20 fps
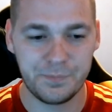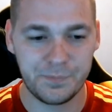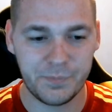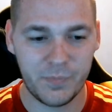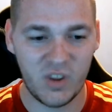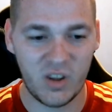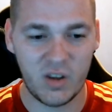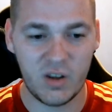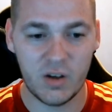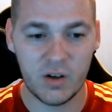
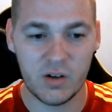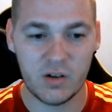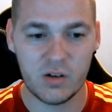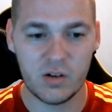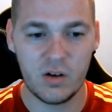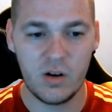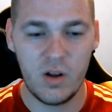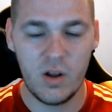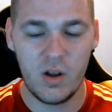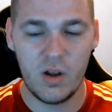
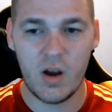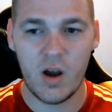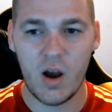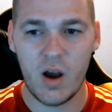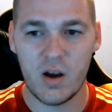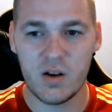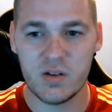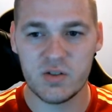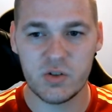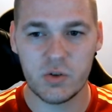gear
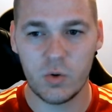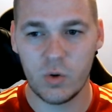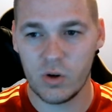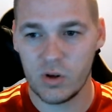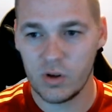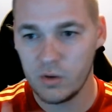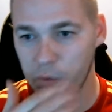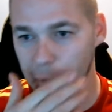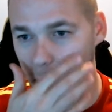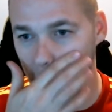
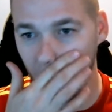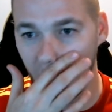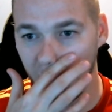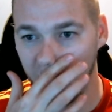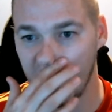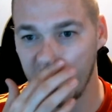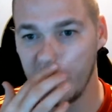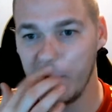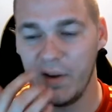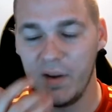score,
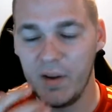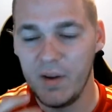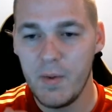where